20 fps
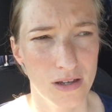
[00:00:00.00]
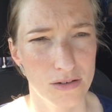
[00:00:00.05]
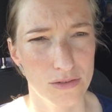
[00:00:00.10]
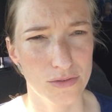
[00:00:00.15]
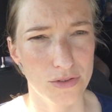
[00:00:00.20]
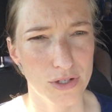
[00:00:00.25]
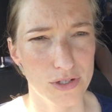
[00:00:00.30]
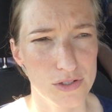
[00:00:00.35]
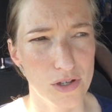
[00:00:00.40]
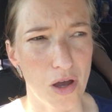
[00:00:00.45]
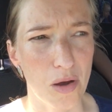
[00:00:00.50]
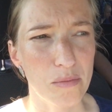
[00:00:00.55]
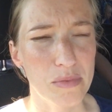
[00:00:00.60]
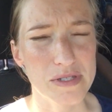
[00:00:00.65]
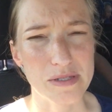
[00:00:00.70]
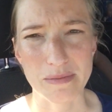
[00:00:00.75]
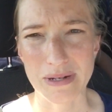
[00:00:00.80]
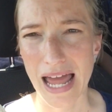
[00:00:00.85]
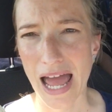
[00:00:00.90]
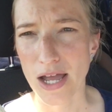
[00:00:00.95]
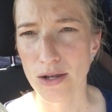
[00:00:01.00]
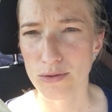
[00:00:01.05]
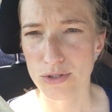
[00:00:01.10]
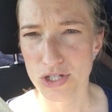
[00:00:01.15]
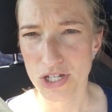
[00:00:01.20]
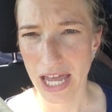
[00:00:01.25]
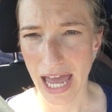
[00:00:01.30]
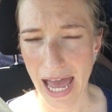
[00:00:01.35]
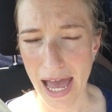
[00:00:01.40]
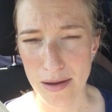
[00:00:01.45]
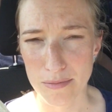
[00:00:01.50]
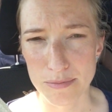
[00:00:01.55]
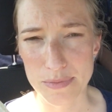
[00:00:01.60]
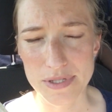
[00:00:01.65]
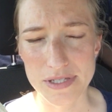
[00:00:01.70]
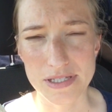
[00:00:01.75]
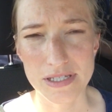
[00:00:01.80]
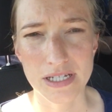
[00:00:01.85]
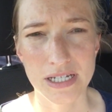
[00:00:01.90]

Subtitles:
for example, some language camps.